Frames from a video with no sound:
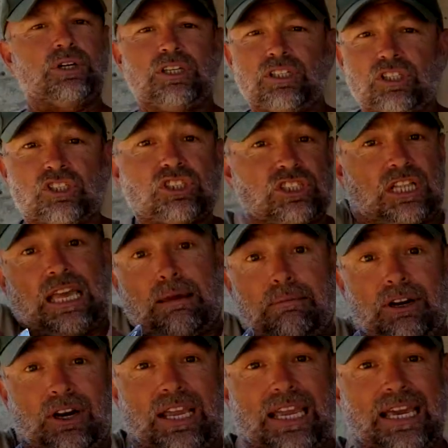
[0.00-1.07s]
can just slam
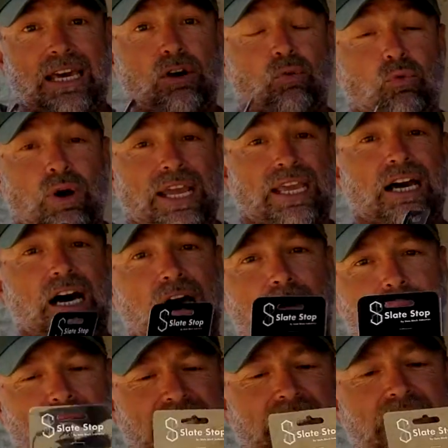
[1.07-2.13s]
your hand right
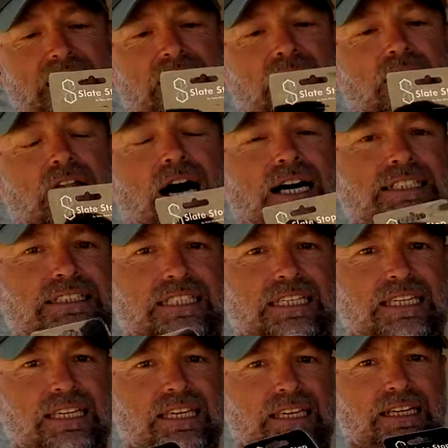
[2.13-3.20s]
up and get it locked
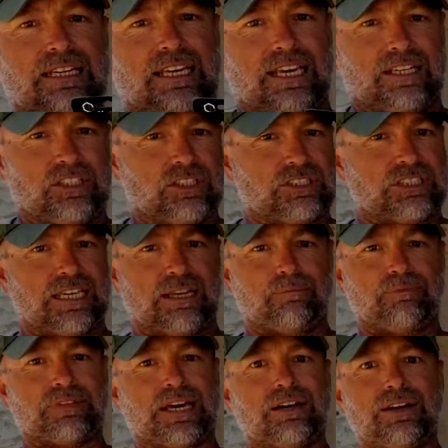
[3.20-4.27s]
in, and just like,
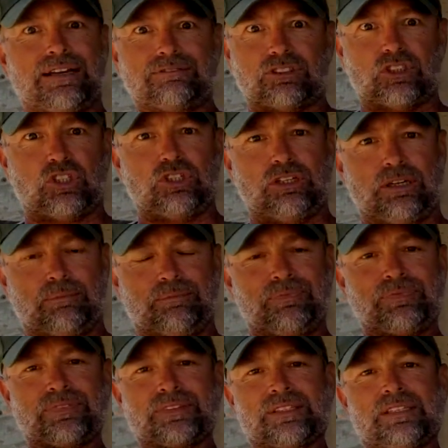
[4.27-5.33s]
I don't have to shoot him
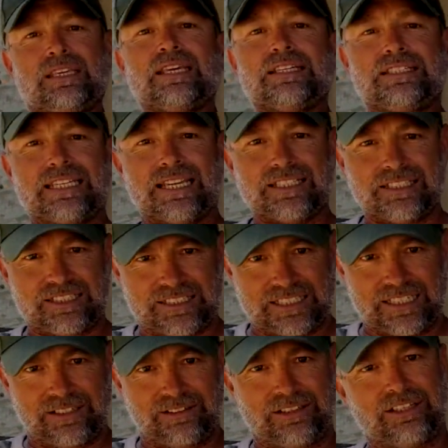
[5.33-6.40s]
dead
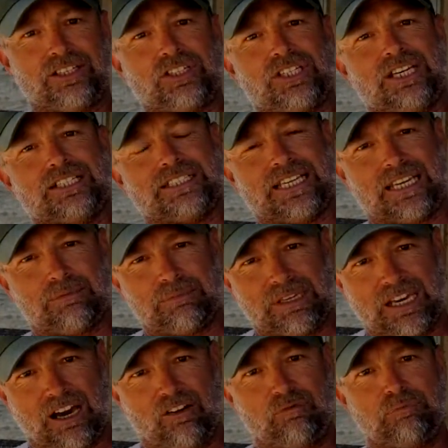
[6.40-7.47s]
center in the chest. I can be
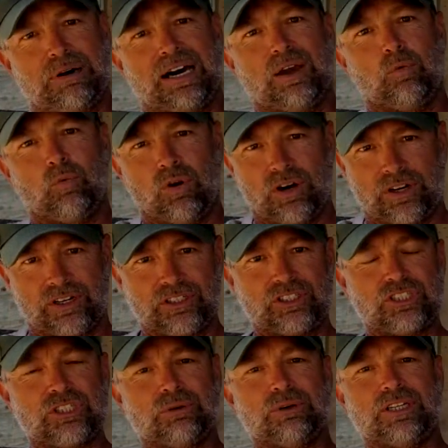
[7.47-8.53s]
off by 1 or
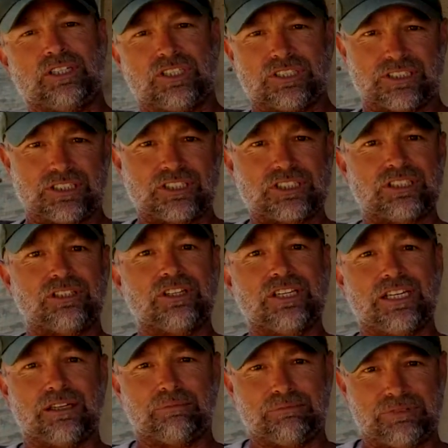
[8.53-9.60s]
2 inches and still hit
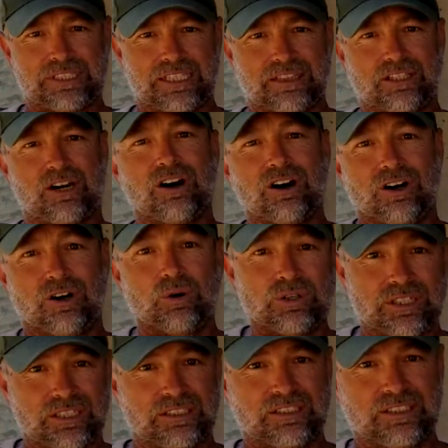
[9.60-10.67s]
him dead in the heart or
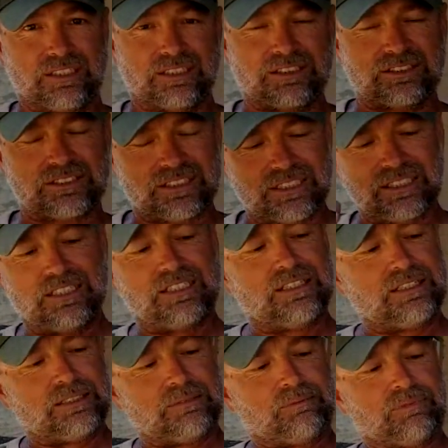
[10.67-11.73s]
the lungs.
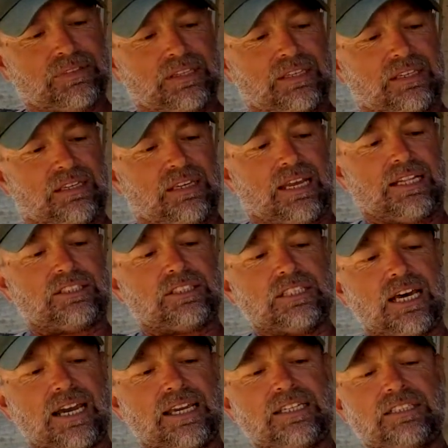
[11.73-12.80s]
It's
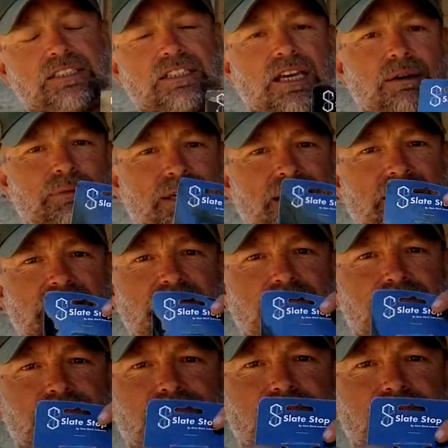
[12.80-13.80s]
nice. I mean,